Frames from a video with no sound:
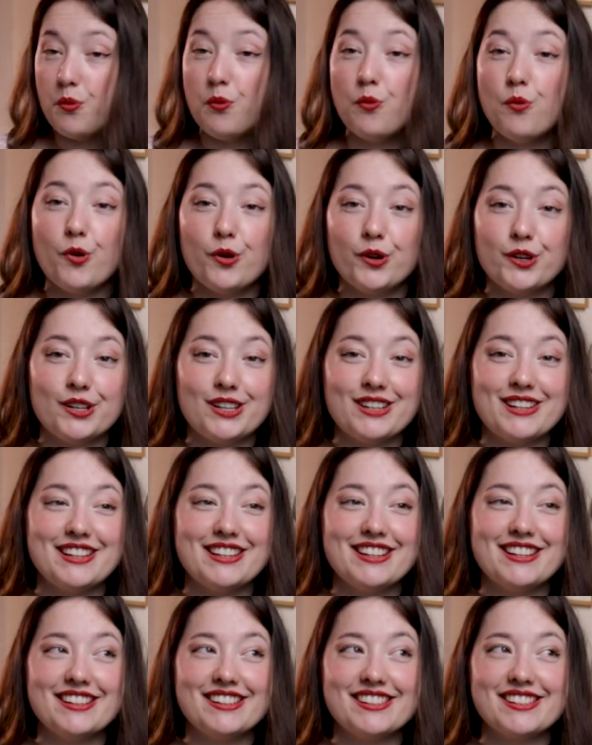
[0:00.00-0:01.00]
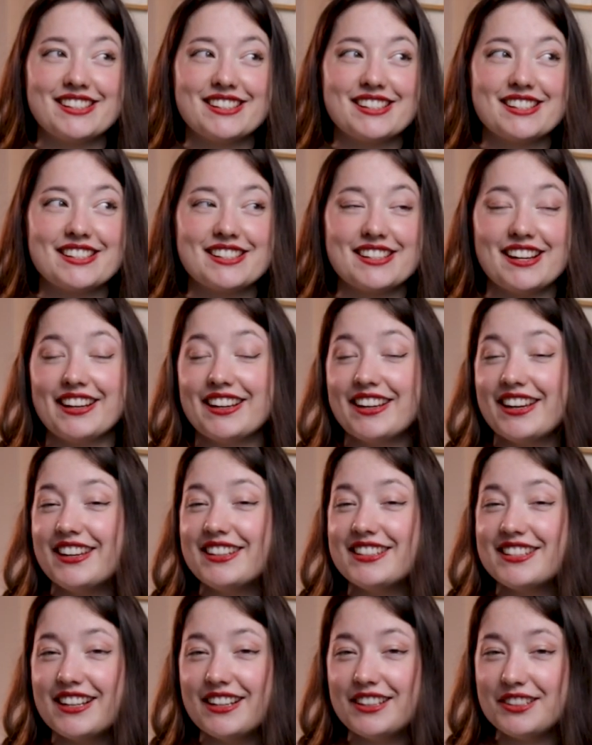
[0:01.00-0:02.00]
One is, I
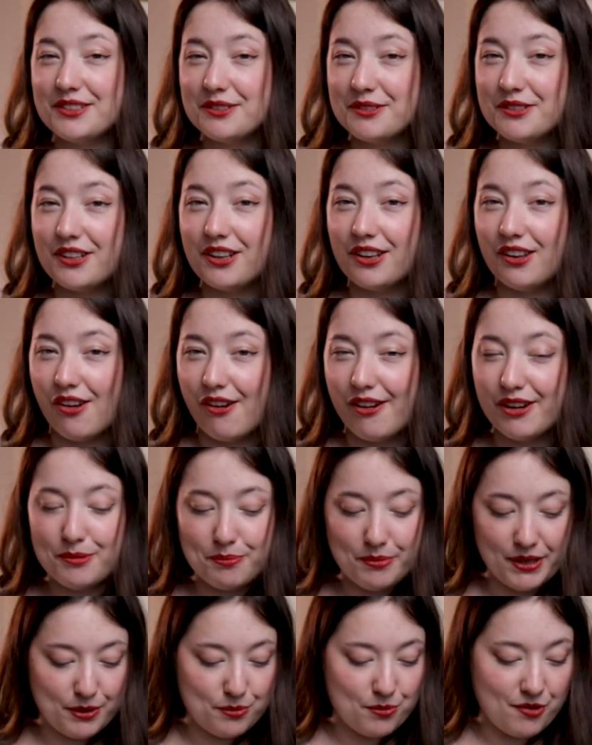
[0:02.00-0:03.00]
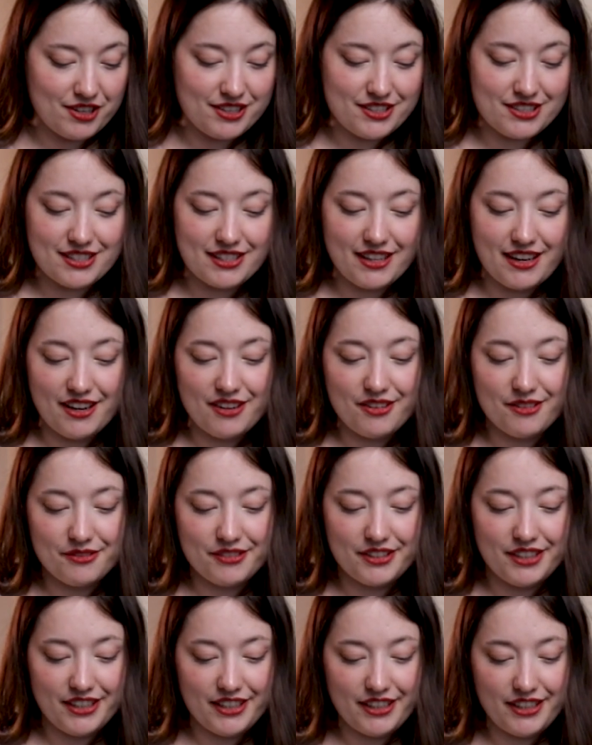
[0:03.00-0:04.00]
can't tell you a lot, but one is kind of
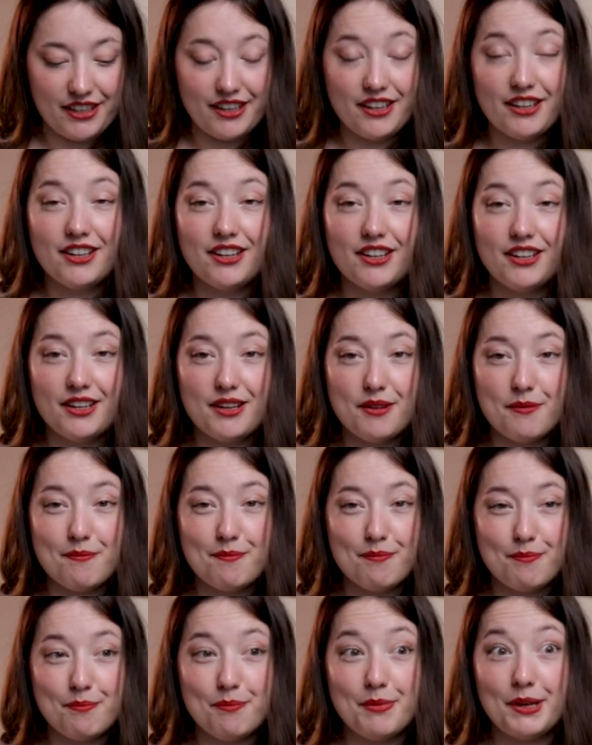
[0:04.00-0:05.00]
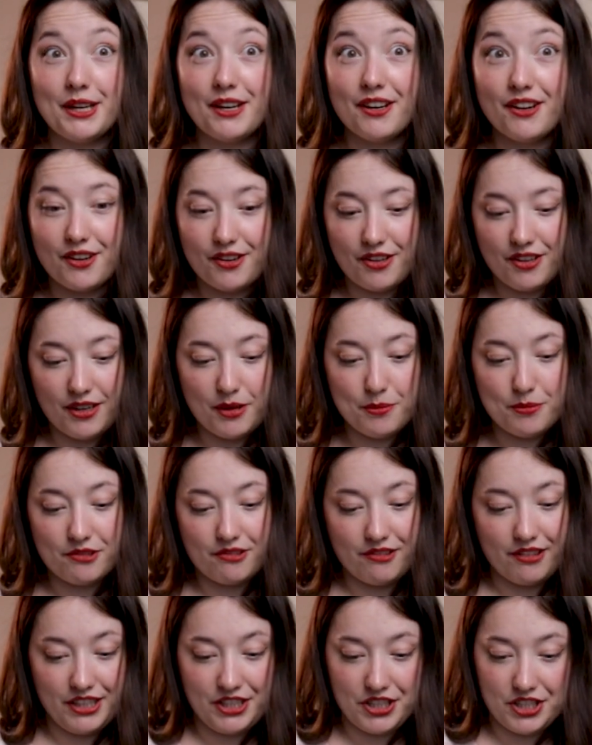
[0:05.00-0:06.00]
a bigger
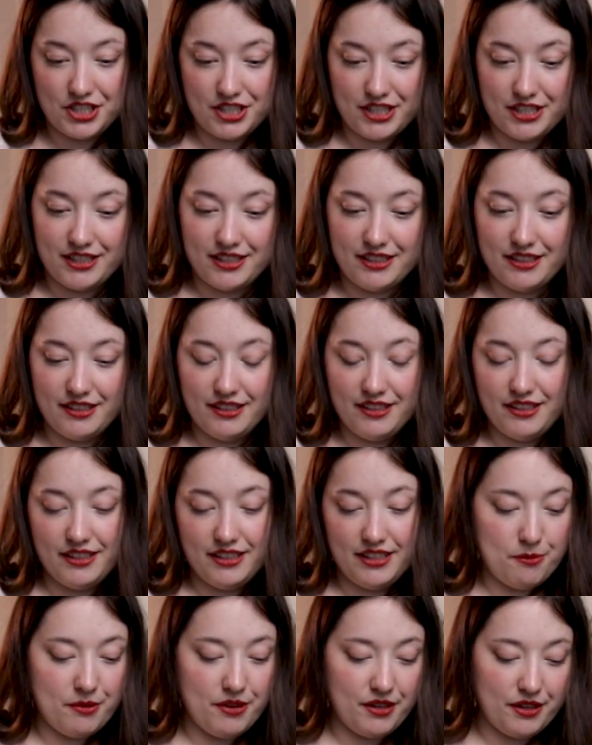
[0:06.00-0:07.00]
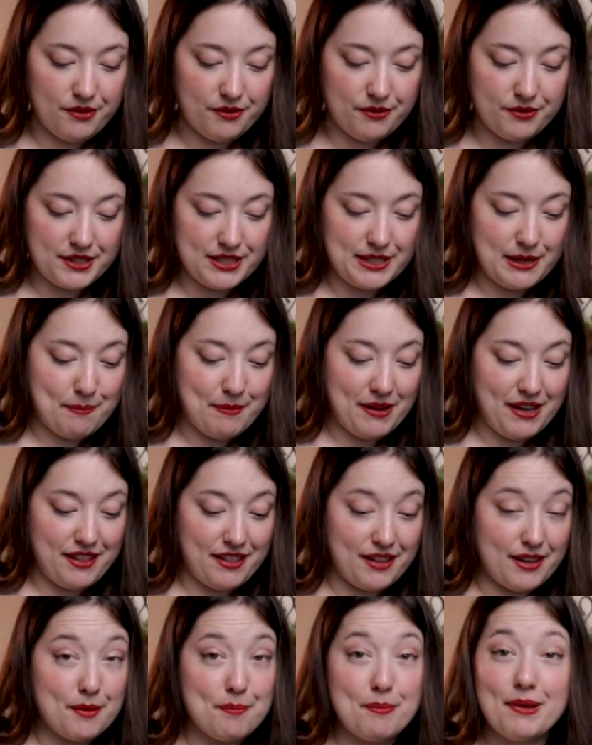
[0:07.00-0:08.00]
collaboration with some
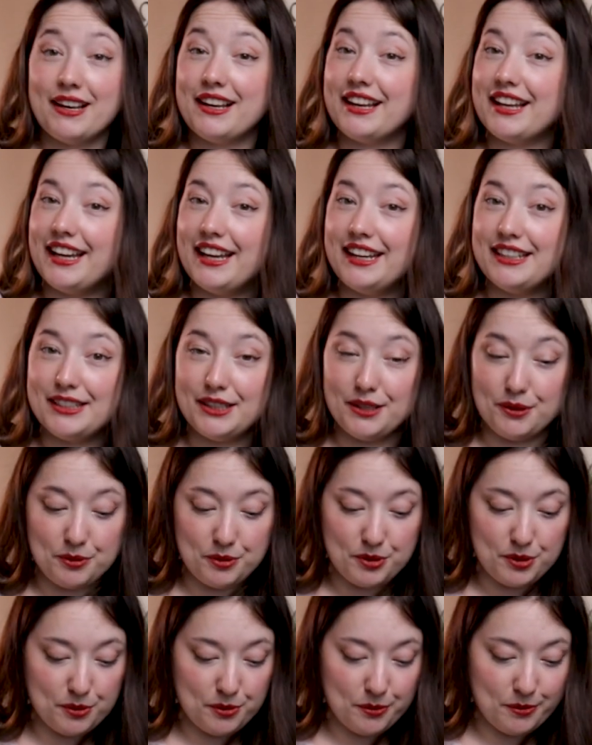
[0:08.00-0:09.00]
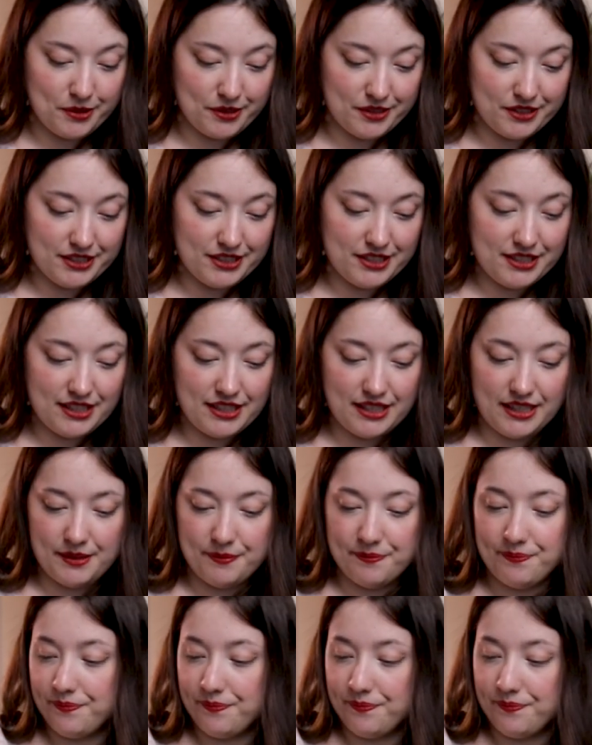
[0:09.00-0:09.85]
other plant YouTubers.